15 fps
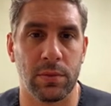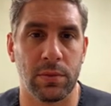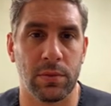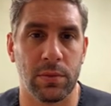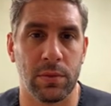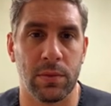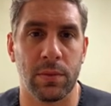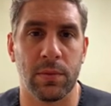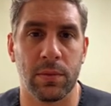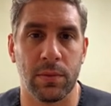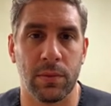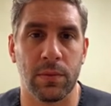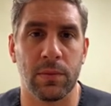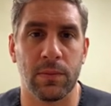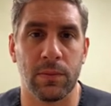
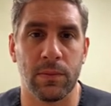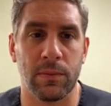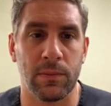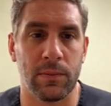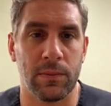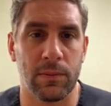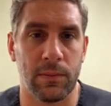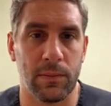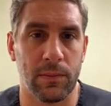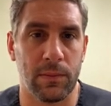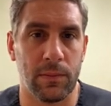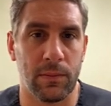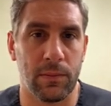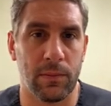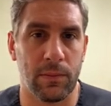
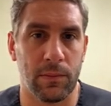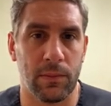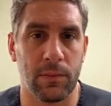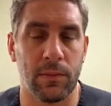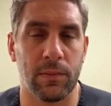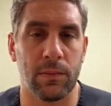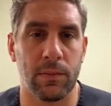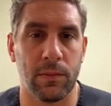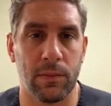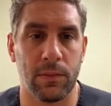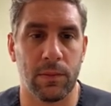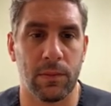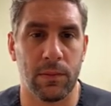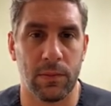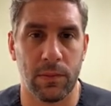
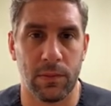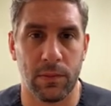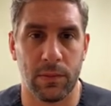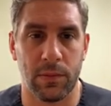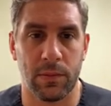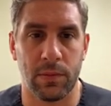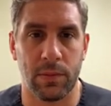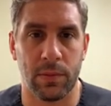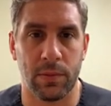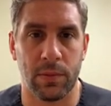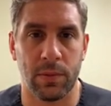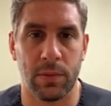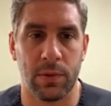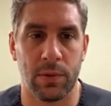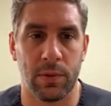
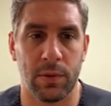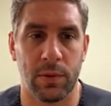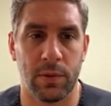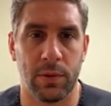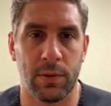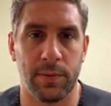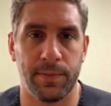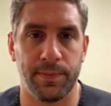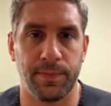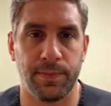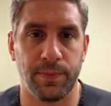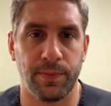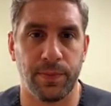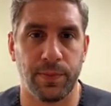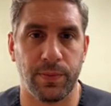
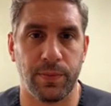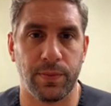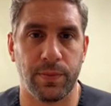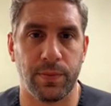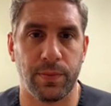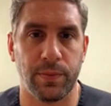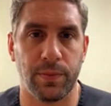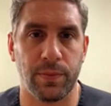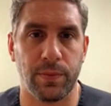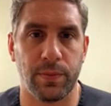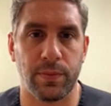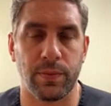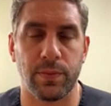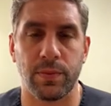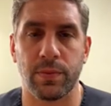
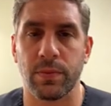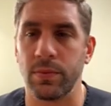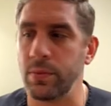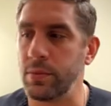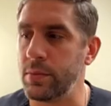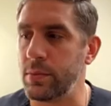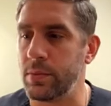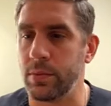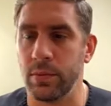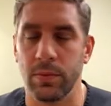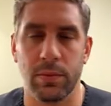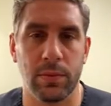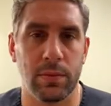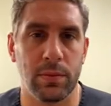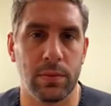
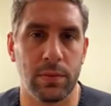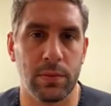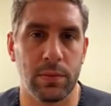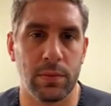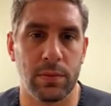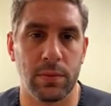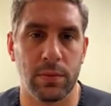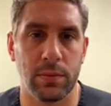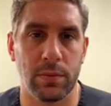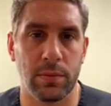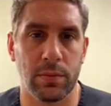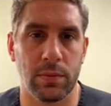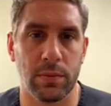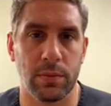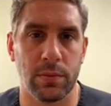(silent)